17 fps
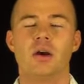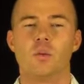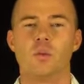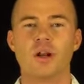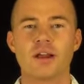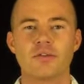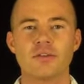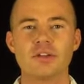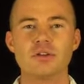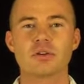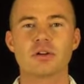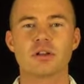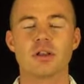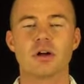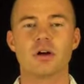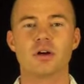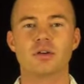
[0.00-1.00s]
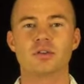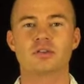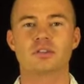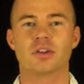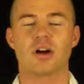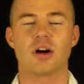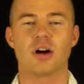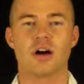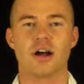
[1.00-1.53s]
Whenever you
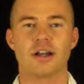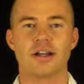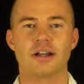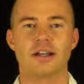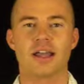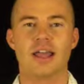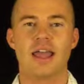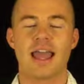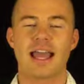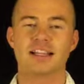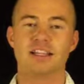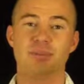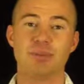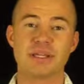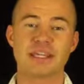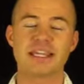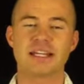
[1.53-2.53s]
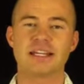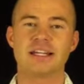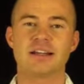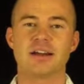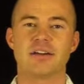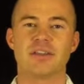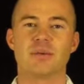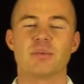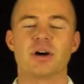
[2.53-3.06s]
close on at the
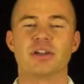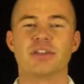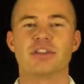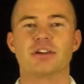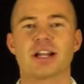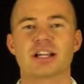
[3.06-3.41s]
beginning of the month,